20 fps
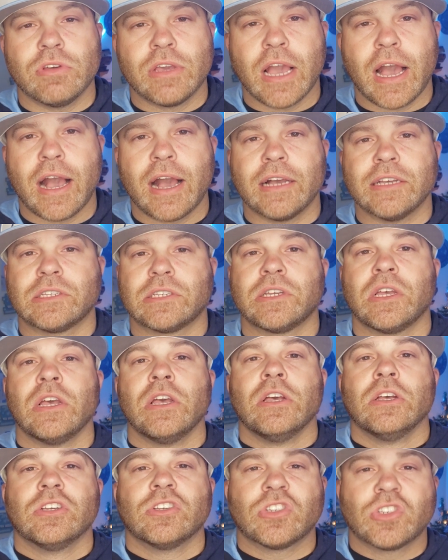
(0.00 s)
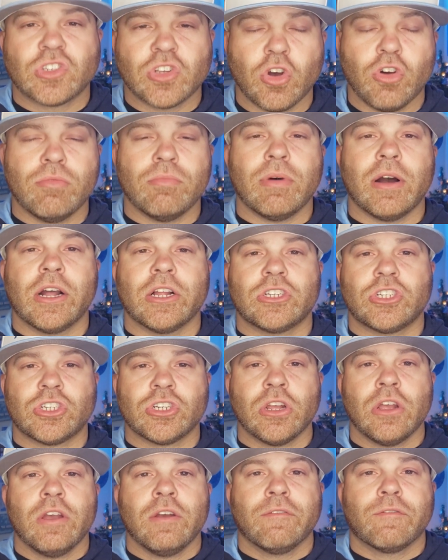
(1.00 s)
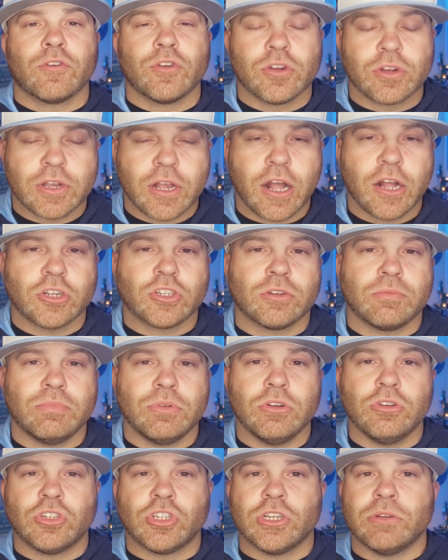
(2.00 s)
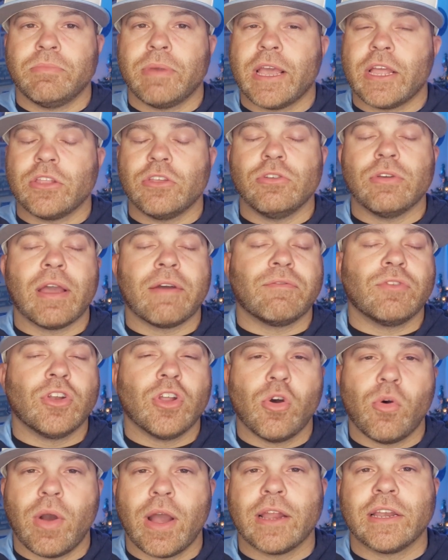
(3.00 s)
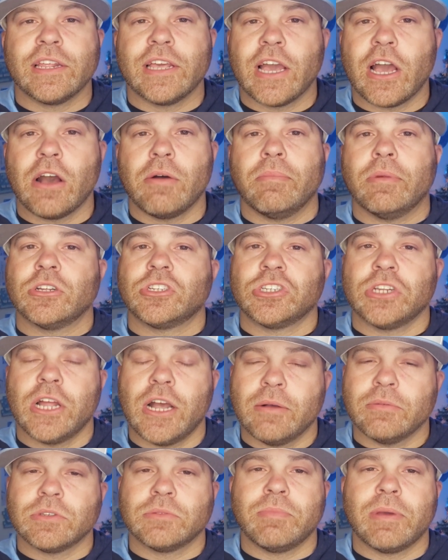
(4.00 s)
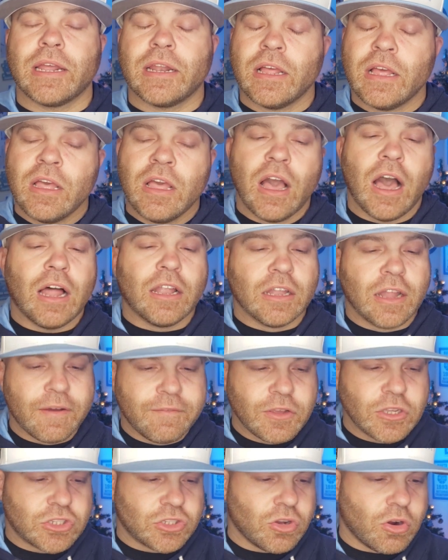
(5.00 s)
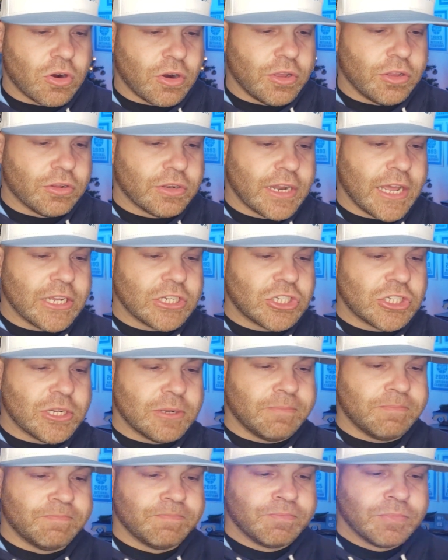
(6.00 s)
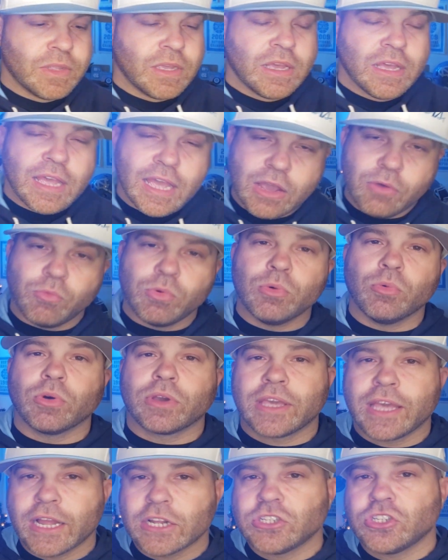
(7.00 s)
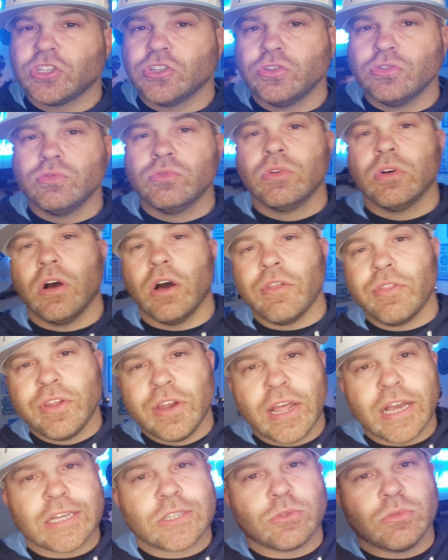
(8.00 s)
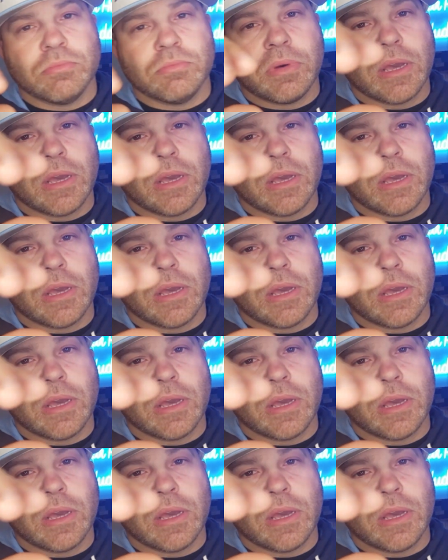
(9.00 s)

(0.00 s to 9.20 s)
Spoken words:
guys so much for your contribution, man. You have no idea how much it helps, man. I love you, Tar Heel Nation, and we will catch you on the next one,